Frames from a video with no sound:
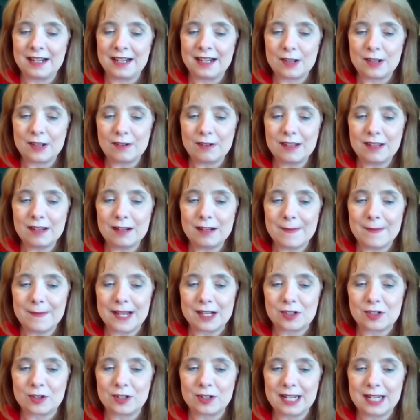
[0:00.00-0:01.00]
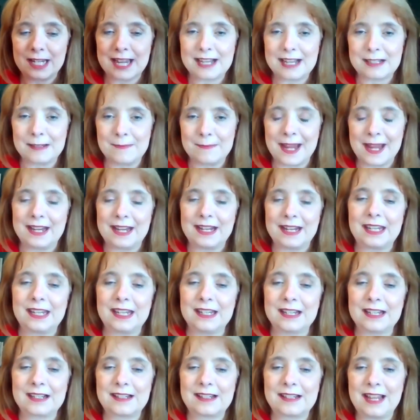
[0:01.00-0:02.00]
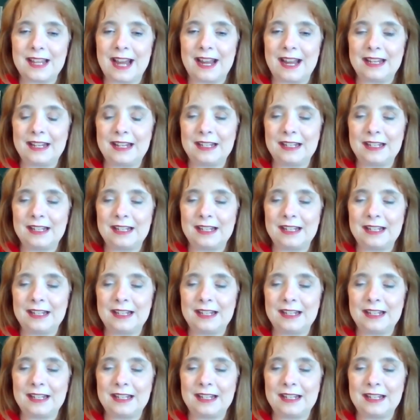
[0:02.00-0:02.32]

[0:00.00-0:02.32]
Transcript: another thing about Screencast-O-Matic is that